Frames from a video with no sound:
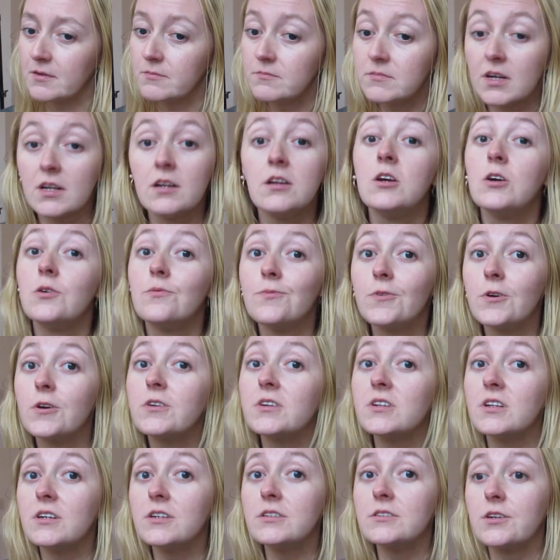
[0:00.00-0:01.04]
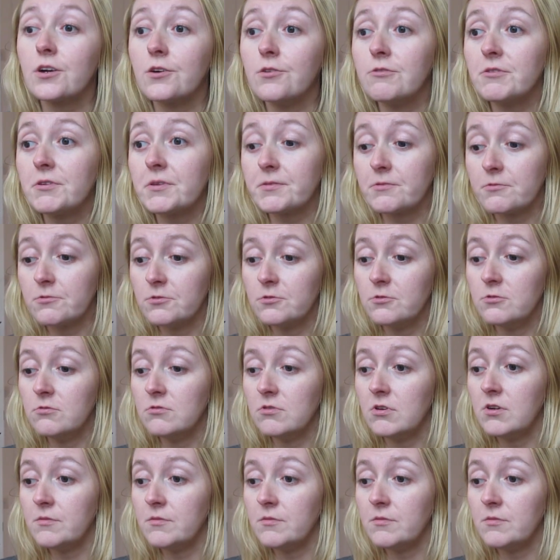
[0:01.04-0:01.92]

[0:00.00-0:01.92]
but we're gonna go through